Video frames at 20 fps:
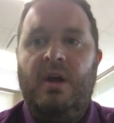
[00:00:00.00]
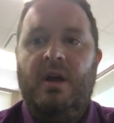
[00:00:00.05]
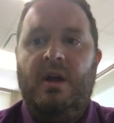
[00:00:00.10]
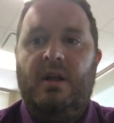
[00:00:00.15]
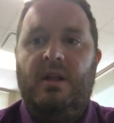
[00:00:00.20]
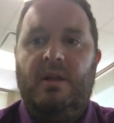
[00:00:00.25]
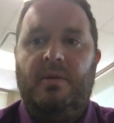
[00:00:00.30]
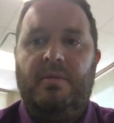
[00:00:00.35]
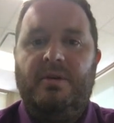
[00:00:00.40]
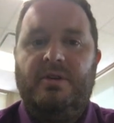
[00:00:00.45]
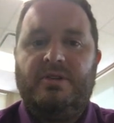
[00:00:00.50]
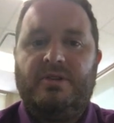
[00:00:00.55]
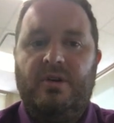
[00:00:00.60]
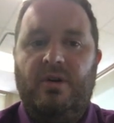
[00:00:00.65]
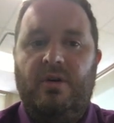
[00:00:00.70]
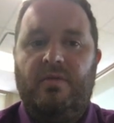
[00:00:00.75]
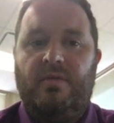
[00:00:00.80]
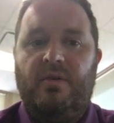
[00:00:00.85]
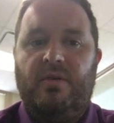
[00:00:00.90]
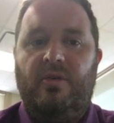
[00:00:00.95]
Let me just
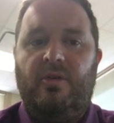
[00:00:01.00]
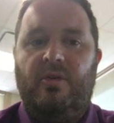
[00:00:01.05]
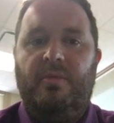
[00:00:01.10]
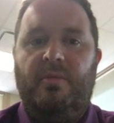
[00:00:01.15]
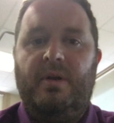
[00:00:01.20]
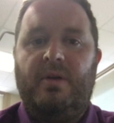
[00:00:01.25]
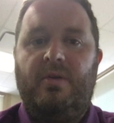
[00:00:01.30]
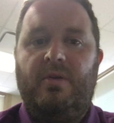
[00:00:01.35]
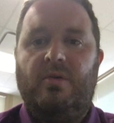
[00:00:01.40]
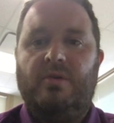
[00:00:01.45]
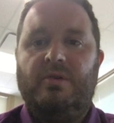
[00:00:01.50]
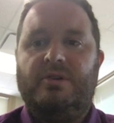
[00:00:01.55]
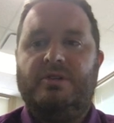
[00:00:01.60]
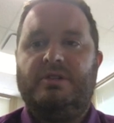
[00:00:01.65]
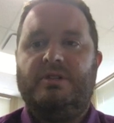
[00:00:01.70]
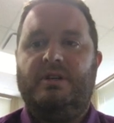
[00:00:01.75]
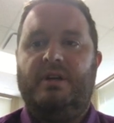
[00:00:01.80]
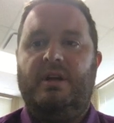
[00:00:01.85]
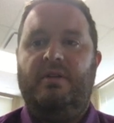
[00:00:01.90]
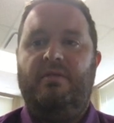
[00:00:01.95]
go over a little bit of
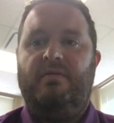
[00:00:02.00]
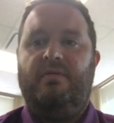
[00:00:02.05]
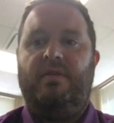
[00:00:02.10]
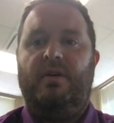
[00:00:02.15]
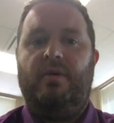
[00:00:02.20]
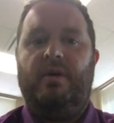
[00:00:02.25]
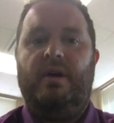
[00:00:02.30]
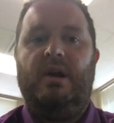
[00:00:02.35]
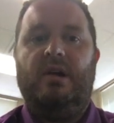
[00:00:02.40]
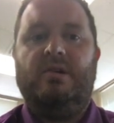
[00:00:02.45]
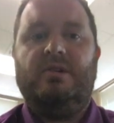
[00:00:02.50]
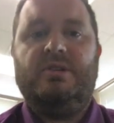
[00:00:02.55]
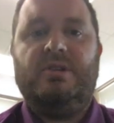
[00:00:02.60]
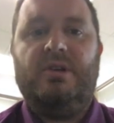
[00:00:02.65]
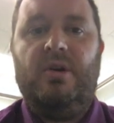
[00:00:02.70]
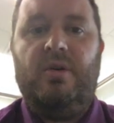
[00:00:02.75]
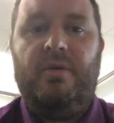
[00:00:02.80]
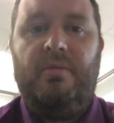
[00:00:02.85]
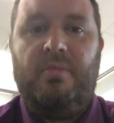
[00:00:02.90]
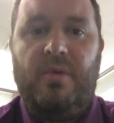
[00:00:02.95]
course info here.
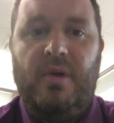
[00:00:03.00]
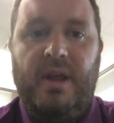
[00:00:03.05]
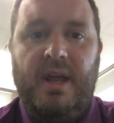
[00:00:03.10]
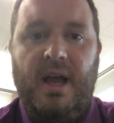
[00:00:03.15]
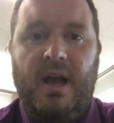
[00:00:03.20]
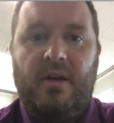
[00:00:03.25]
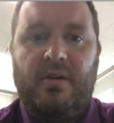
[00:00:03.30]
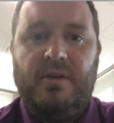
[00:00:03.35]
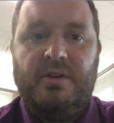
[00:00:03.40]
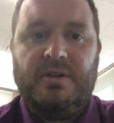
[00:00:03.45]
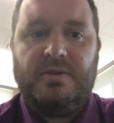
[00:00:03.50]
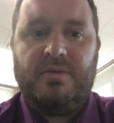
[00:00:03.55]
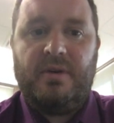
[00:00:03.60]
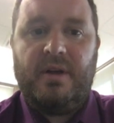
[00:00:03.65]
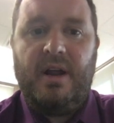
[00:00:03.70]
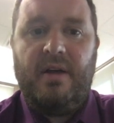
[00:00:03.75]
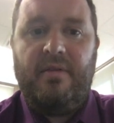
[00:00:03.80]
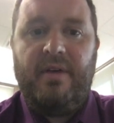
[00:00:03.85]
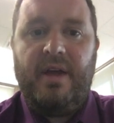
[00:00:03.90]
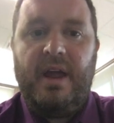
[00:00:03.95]
So in pre-calculus, we're
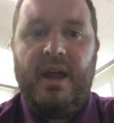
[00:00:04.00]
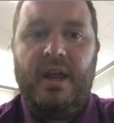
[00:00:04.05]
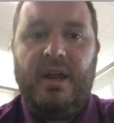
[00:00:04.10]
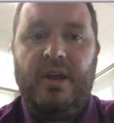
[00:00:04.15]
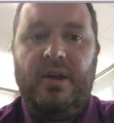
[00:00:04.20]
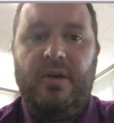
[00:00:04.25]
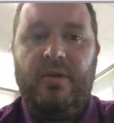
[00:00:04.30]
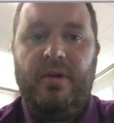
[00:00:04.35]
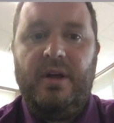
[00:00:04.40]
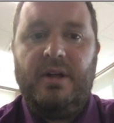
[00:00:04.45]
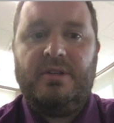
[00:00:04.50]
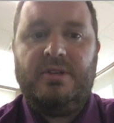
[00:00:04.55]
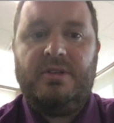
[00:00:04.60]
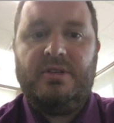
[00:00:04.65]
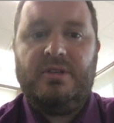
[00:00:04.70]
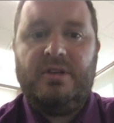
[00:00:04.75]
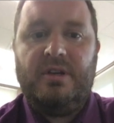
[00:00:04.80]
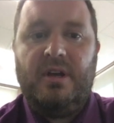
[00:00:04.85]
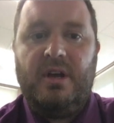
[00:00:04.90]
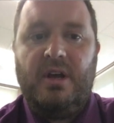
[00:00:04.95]
going to have 8
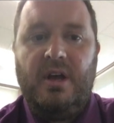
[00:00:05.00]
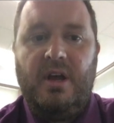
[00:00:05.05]
units.